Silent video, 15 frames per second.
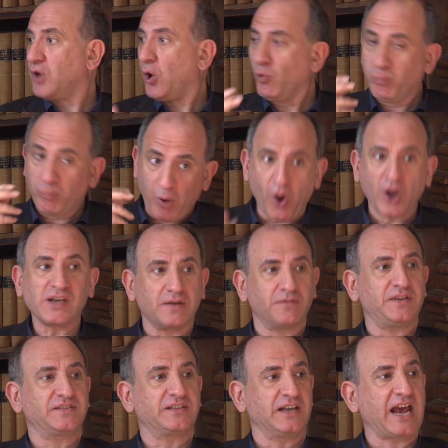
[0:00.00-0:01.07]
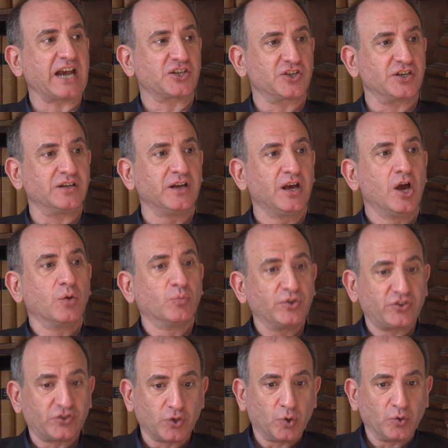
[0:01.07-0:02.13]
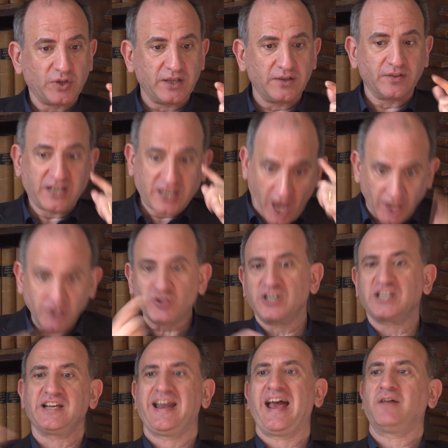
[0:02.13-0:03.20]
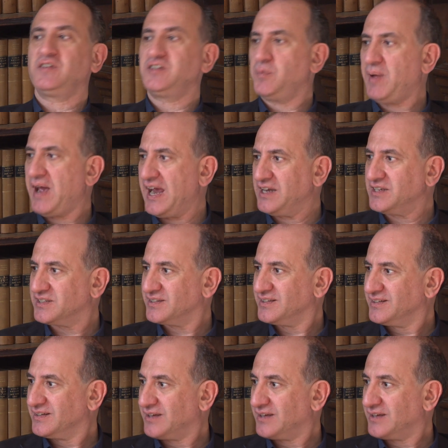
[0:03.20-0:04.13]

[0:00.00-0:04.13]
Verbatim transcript: The whole point of this election was so that the country can have a debate